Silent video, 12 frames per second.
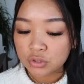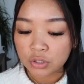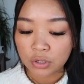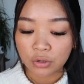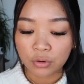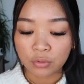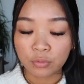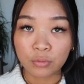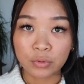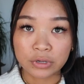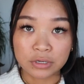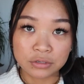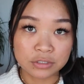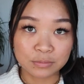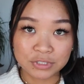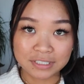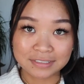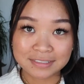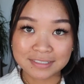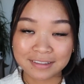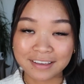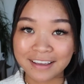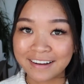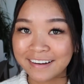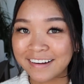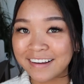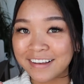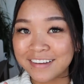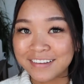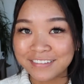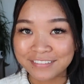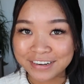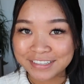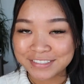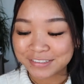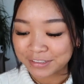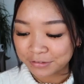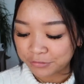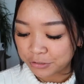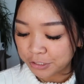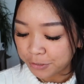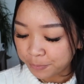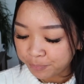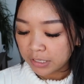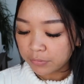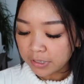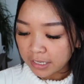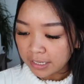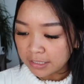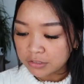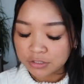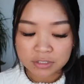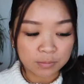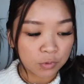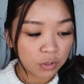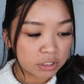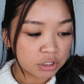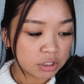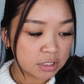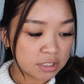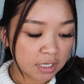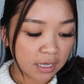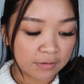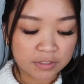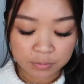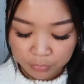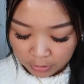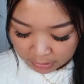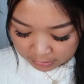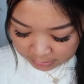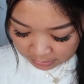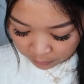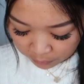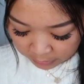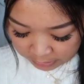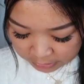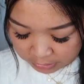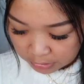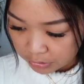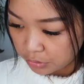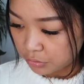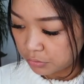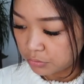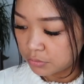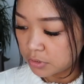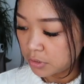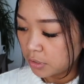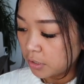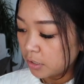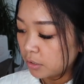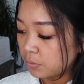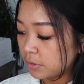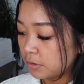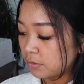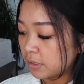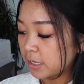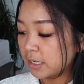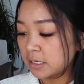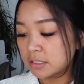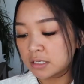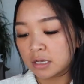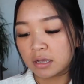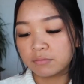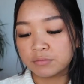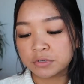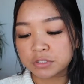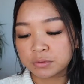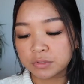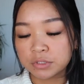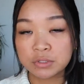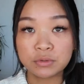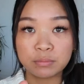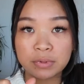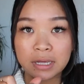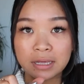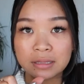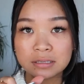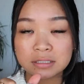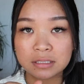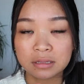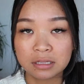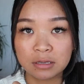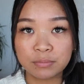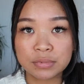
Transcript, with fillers: so we're gonna do some changes to the hair very soon in the future. But I wanted to answer some questions. I have some products that I wanted to use with you guys. I'm first going to apply this lip